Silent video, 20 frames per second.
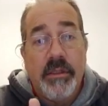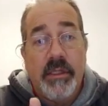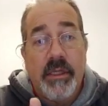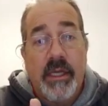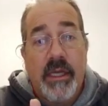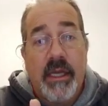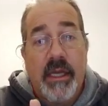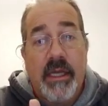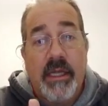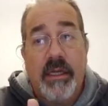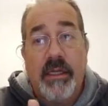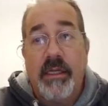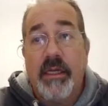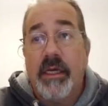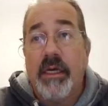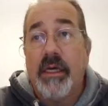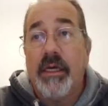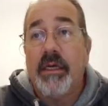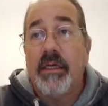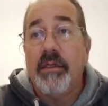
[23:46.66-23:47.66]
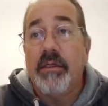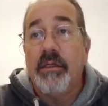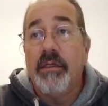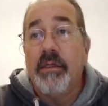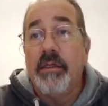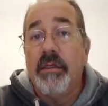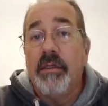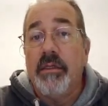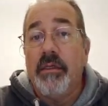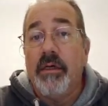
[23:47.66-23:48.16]
and
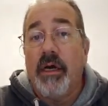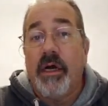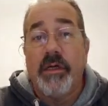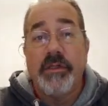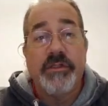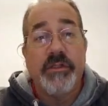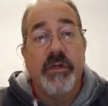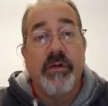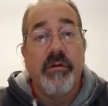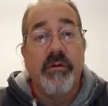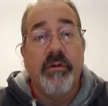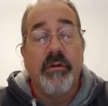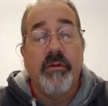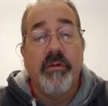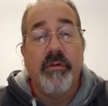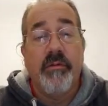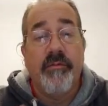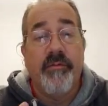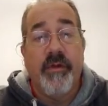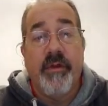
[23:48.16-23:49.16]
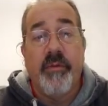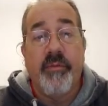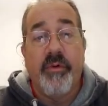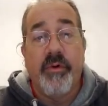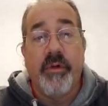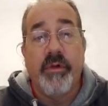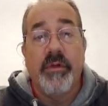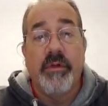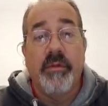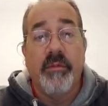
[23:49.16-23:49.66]
also, very
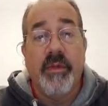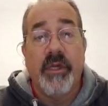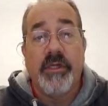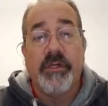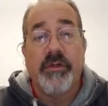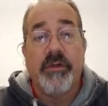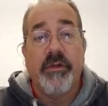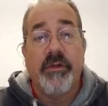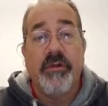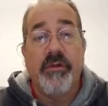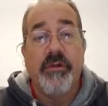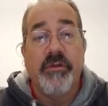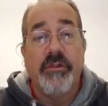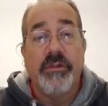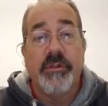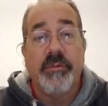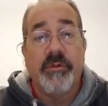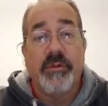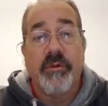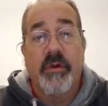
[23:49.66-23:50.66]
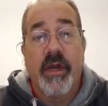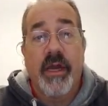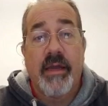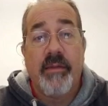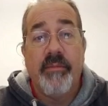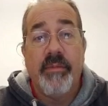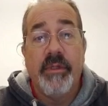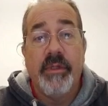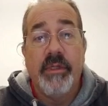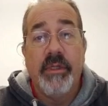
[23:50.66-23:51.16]
important, make sure you
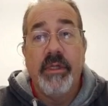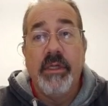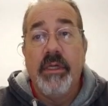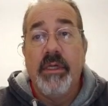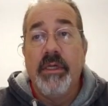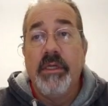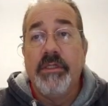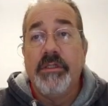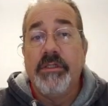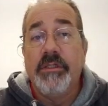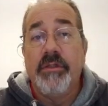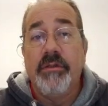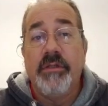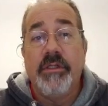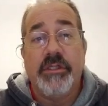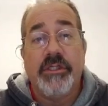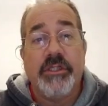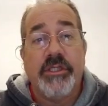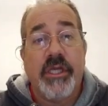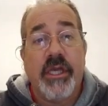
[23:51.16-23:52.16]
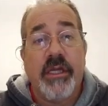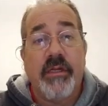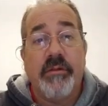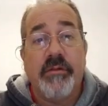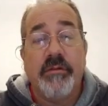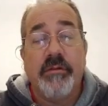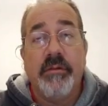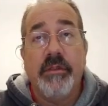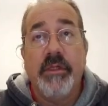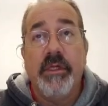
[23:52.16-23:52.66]
subscribe to this
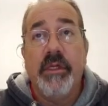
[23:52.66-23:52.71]
channel.